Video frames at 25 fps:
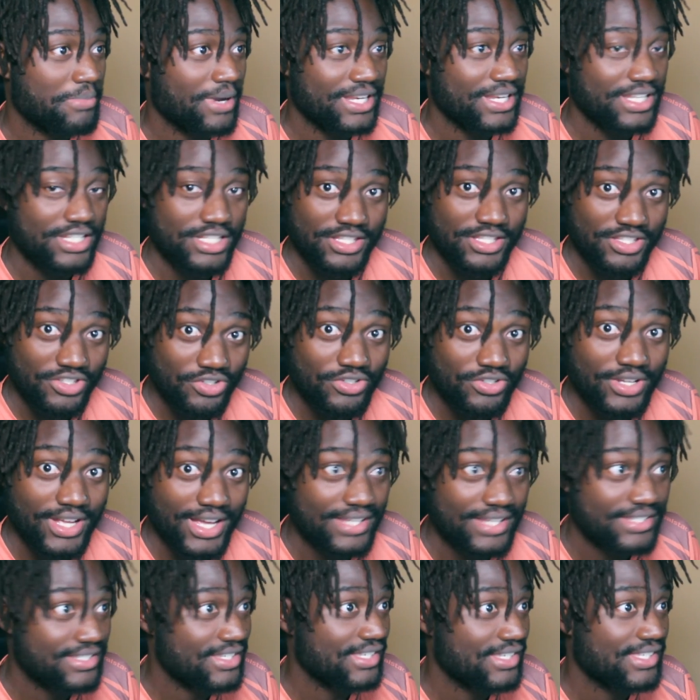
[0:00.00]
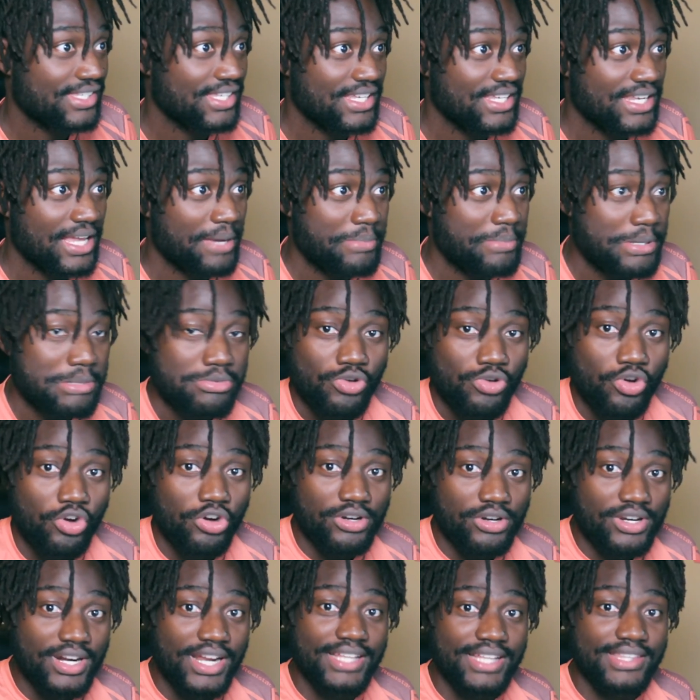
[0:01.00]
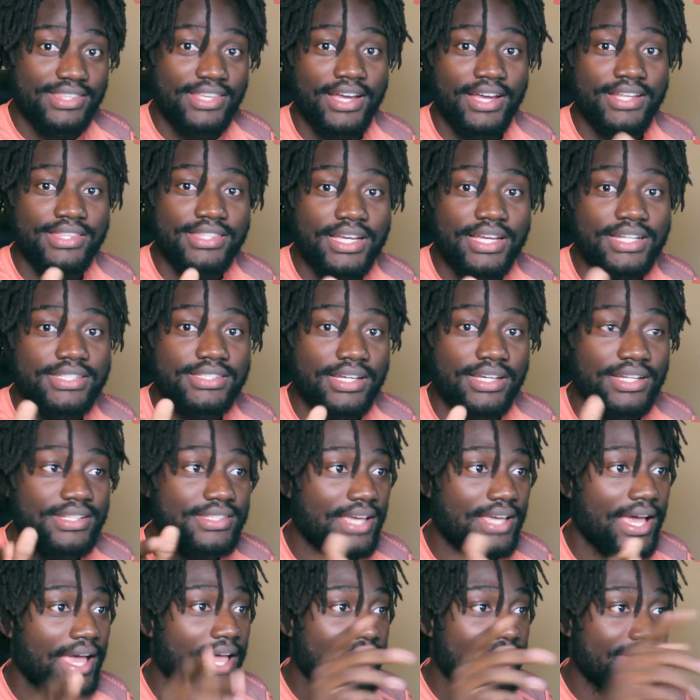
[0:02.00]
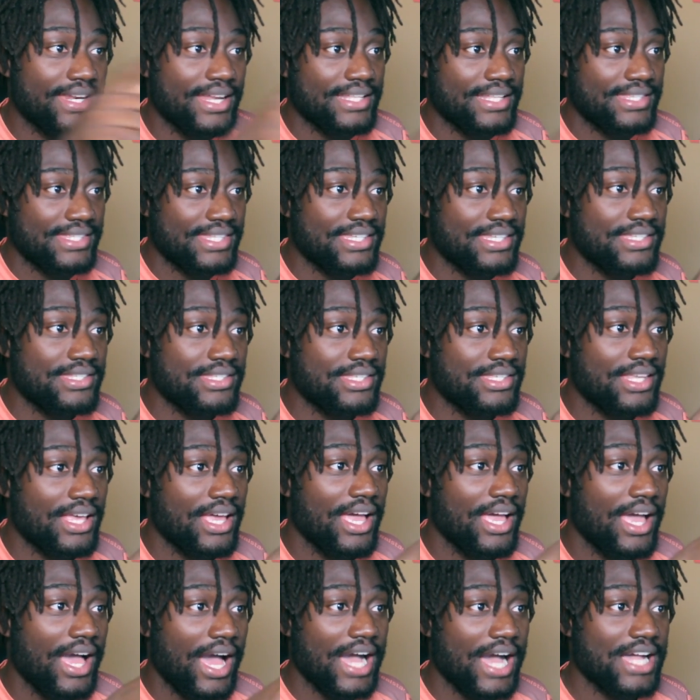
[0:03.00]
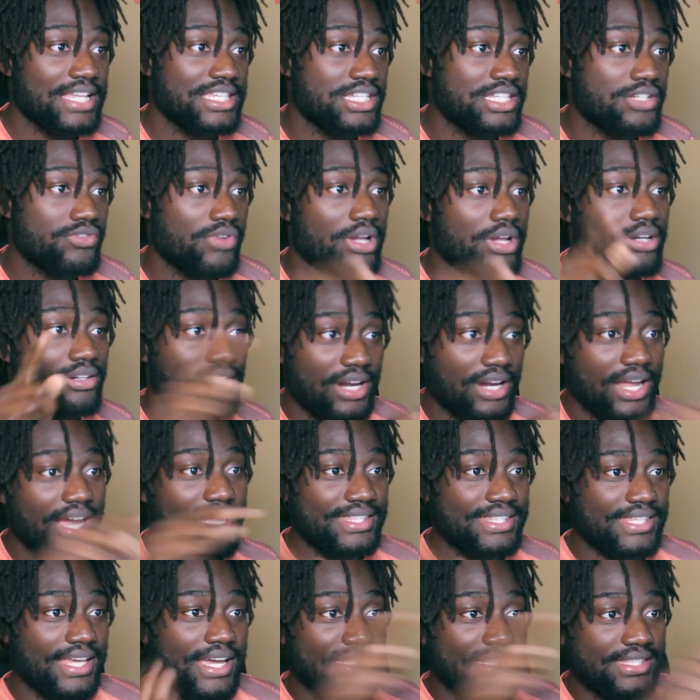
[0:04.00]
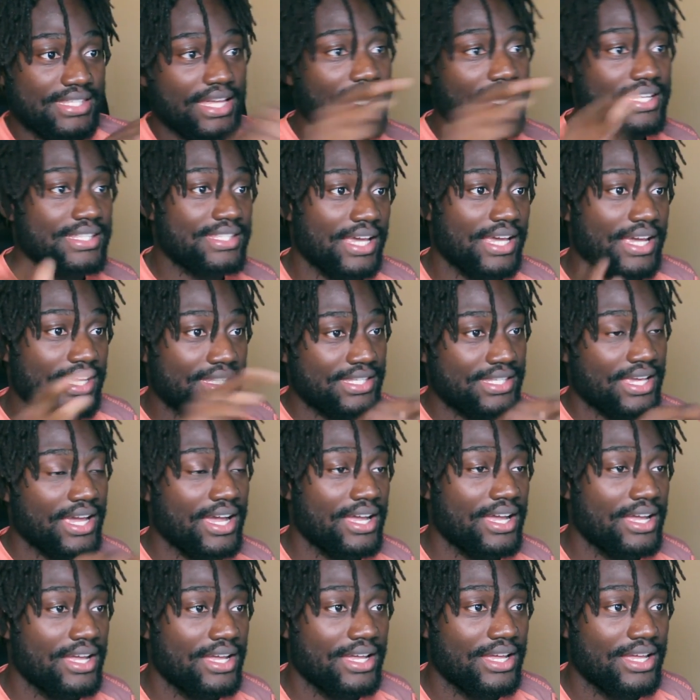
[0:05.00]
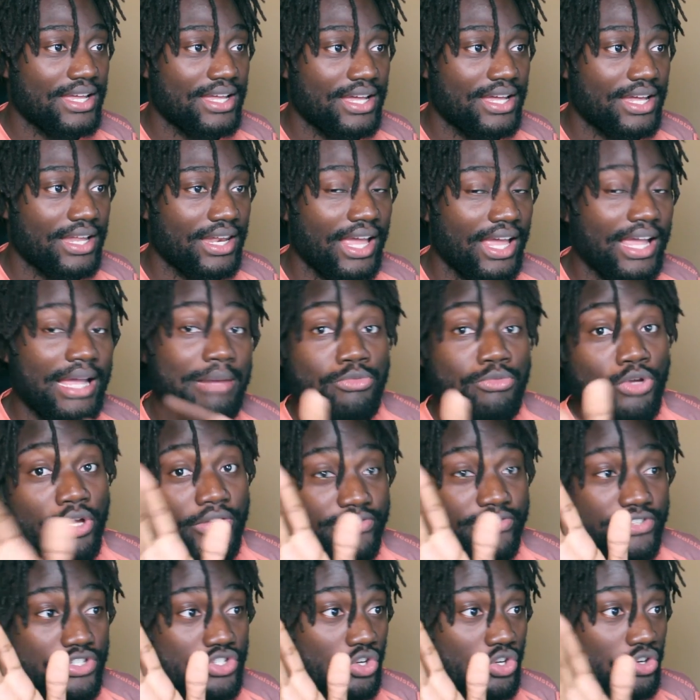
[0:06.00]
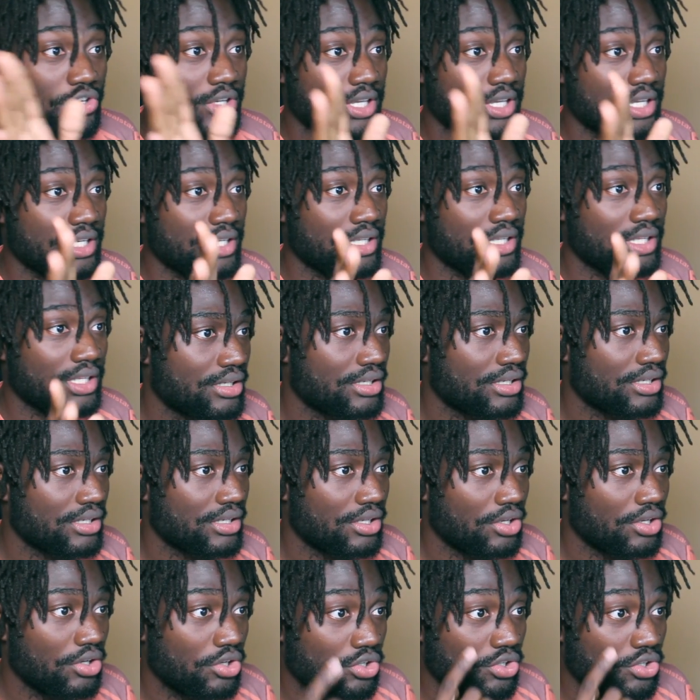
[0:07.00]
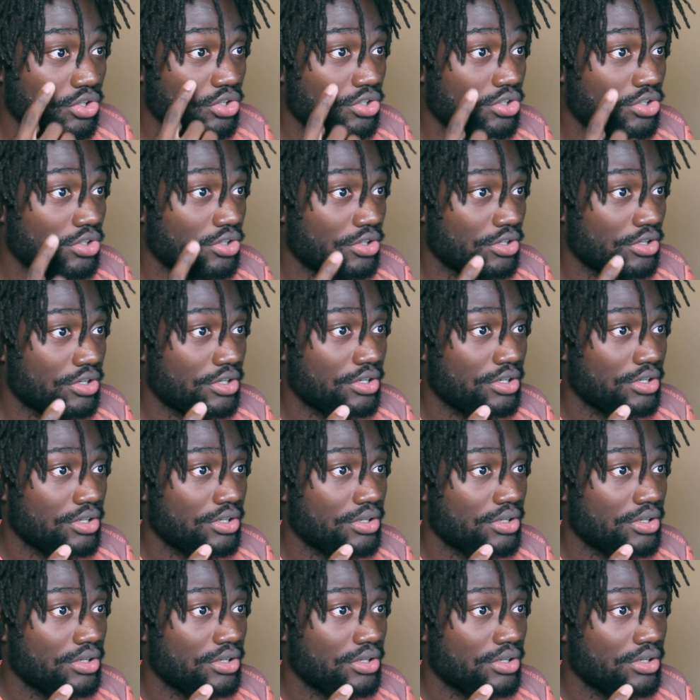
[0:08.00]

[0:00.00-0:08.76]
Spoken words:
but did you guys just see that baby go ra-ta-ta-ta-ta and the tins actually went ra-ta-ta-ta-ta? Like, I'm not even joking. Look, look, look.